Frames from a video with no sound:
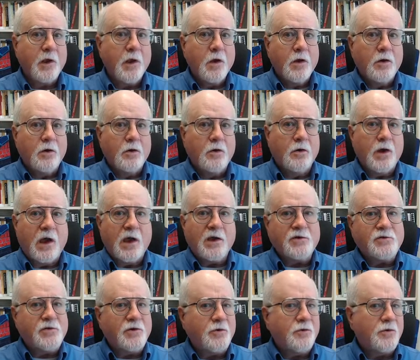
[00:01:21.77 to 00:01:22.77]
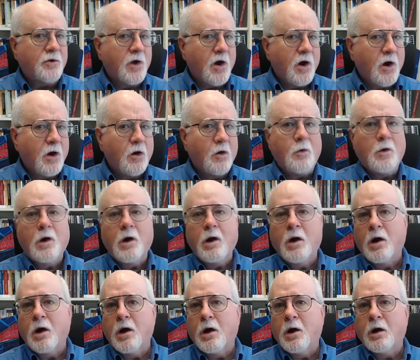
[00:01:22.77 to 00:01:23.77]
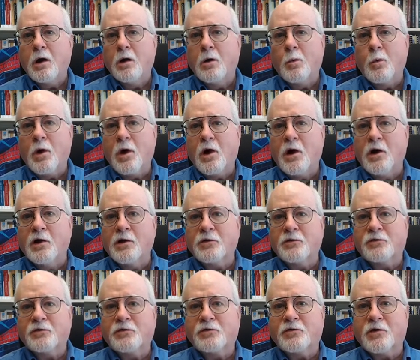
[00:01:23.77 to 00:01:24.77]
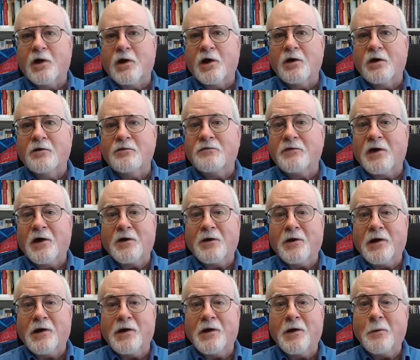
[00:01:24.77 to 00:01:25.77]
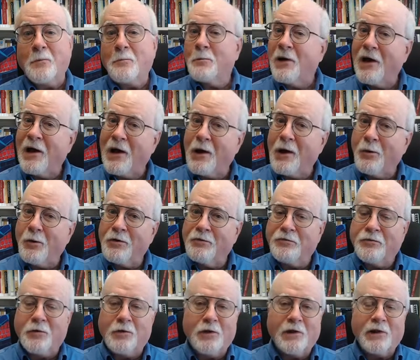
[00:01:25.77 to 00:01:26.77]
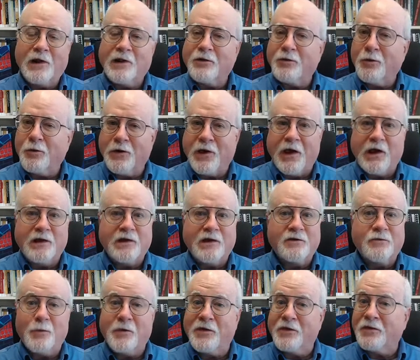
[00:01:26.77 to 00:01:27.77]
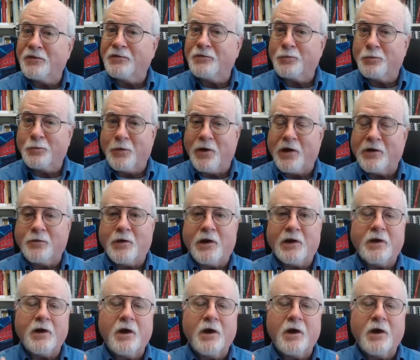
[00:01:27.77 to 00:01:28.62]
who, as you know, was very powerful and creative with his rhetoric.